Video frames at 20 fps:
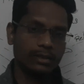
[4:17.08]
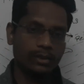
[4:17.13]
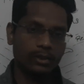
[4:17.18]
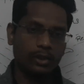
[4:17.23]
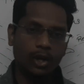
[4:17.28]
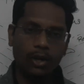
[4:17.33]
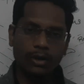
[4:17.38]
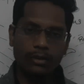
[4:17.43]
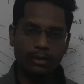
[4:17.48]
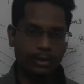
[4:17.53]

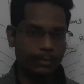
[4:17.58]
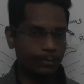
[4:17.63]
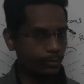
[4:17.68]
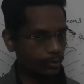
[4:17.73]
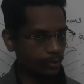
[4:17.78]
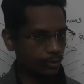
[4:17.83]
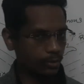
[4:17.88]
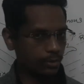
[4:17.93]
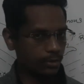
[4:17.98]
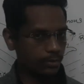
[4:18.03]
not
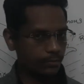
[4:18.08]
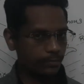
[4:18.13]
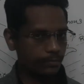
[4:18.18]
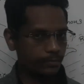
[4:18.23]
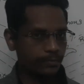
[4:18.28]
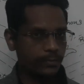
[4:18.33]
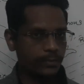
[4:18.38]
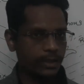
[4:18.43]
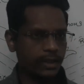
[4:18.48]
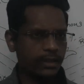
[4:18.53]
smooth,
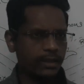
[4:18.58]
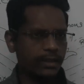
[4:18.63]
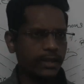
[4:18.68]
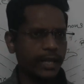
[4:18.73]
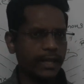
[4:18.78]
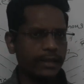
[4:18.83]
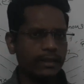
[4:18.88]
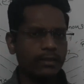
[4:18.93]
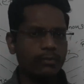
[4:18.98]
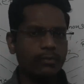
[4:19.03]

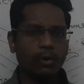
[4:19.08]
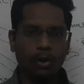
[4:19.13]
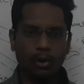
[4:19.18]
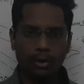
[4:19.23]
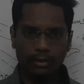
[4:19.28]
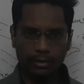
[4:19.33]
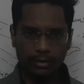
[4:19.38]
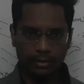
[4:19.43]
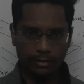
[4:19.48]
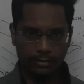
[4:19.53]
like the
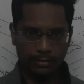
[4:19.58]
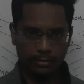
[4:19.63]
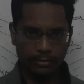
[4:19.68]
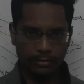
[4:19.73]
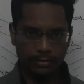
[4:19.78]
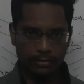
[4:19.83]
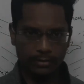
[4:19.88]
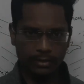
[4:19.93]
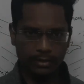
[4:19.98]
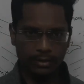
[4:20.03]
walls,
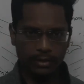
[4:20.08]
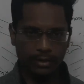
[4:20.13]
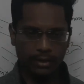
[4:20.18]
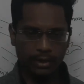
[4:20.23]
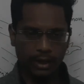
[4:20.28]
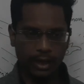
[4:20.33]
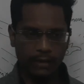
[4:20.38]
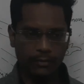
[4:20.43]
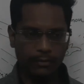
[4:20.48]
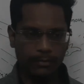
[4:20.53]

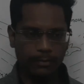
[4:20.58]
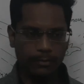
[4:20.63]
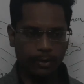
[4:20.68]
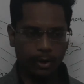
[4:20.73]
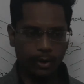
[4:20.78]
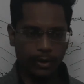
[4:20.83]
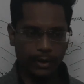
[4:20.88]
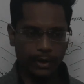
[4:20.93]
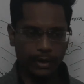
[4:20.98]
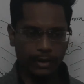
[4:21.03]
our
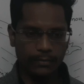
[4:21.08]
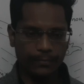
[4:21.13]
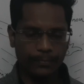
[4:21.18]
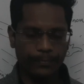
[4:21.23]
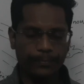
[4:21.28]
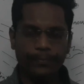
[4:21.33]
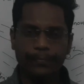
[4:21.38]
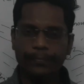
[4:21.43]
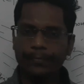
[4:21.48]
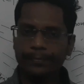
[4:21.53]
body,
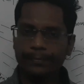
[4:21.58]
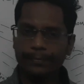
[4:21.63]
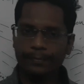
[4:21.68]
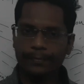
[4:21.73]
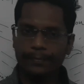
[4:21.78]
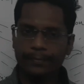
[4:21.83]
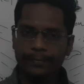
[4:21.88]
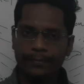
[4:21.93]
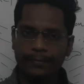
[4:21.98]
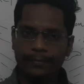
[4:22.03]

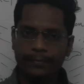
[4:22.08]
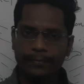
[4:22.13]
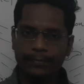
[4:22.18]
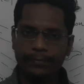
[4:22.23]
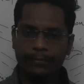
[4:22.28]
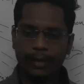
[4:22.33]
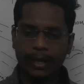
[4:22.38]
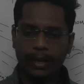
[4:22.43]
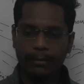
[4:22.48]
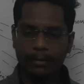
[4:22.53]

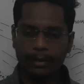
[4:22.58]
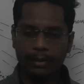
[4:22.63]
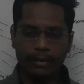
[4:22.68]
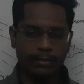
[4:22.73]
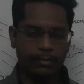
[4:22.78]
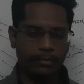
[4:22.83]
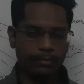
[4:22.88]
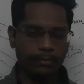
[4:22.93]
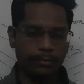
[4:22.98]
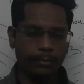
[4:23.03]
paper,
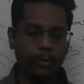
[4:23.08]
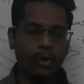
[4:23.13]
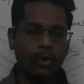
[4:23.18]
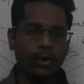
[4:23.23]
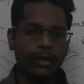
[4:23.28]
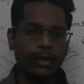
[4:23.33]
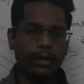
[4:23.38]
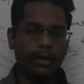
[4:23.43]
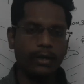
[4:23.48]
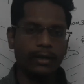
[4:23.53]

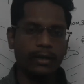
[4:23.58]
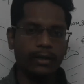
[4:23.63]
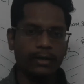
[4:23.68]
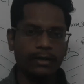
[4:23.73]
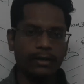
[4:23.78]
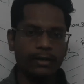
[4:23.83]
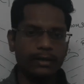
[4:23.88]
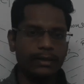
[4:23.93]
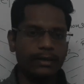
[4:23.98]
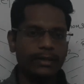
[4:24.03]
book.
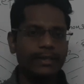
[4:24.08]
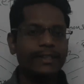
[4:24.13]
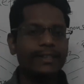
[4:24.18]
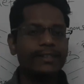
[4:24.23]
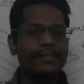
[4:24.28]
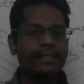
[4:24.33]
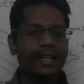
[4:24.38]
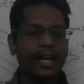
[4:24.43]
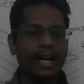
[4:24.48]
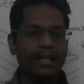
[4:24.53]

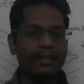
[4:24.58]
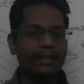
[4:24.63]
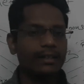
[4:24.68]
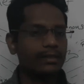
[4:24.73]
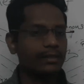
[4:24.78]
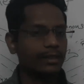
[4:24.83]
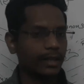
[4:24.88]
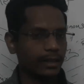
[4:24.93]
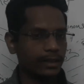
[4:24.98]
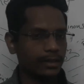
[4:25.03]
These are the
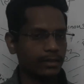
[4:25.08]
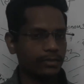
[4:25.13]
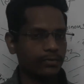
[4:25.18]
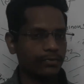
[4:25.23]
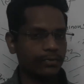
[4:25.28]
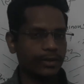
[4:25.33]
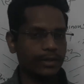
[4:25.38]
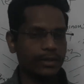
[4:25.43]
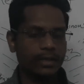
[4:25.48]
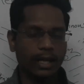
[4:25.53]
things
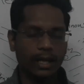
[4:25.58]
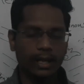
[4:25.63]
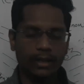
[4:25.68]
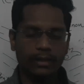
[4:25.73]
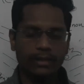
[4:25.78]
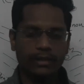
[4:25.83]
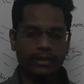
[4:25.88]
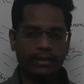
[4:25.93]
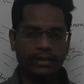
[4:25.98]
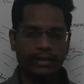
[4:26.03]
which are
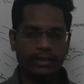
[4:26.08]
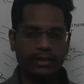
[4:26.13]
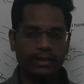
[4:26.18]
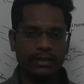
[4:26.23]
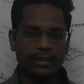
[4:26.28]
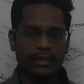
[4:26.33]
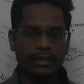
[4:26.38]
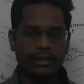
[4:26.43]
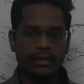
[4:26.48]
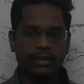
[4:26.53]

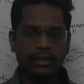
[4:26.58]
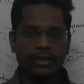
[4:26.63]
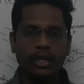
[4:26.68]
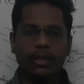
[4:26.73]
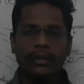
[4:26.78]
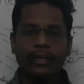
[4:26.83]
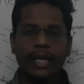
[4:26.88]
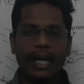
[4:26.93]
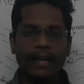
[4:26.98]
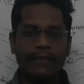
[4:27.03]

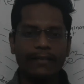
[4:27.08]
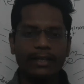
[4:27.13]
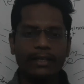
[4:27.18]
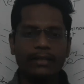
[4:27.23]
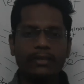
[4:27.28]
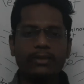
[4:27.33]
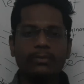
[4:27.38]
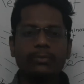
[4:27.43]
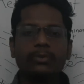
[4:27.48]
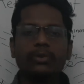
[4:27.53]
not having
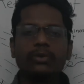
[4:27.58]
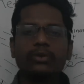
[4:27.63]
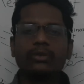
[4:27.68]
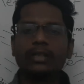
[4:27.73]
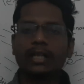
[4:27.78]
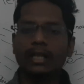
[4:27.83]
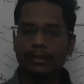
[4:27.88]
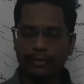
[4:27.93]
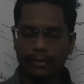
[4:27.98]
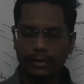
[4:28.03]
smooth
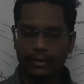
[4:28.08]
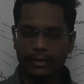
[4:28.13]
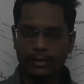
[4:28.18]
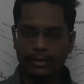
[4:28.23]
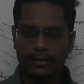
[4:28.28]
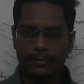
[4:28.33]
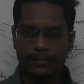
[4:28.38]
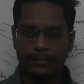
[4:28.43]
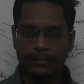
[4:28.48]
surface,